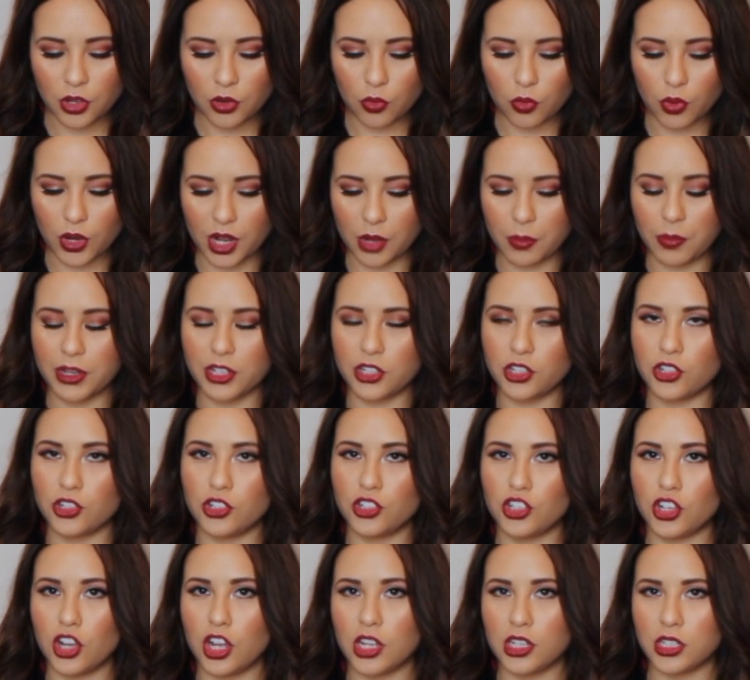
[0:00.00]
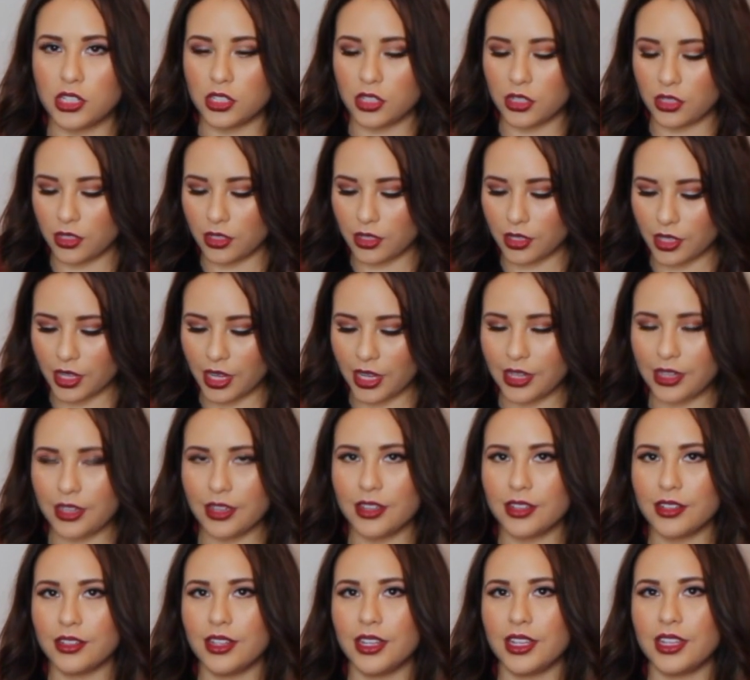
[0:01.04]
what I picture Jaws to look like.
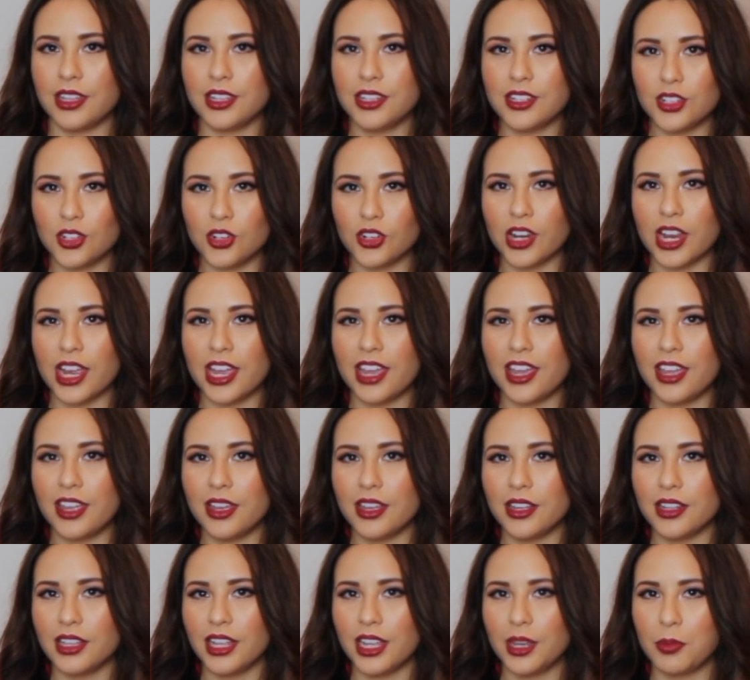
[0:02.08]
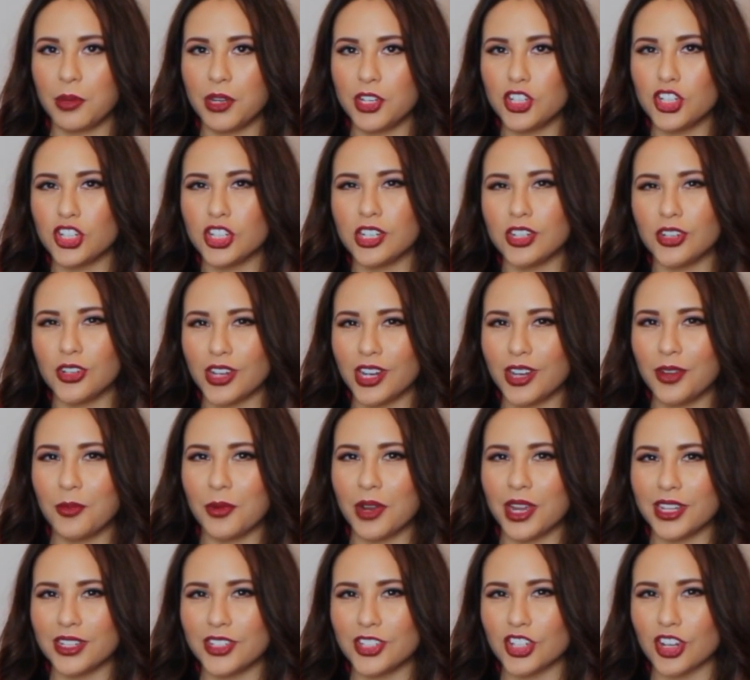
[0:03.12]
Like this gray, like picture a great
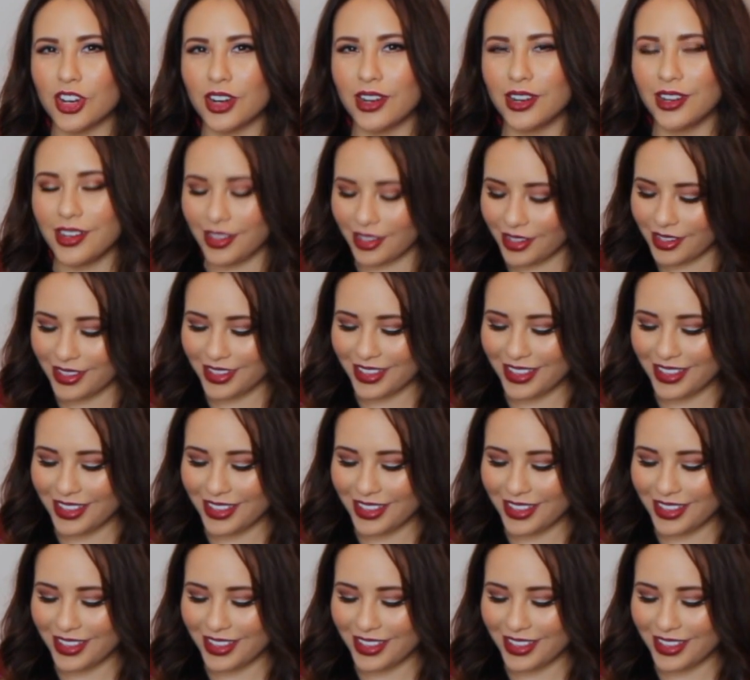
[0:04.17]
white shark,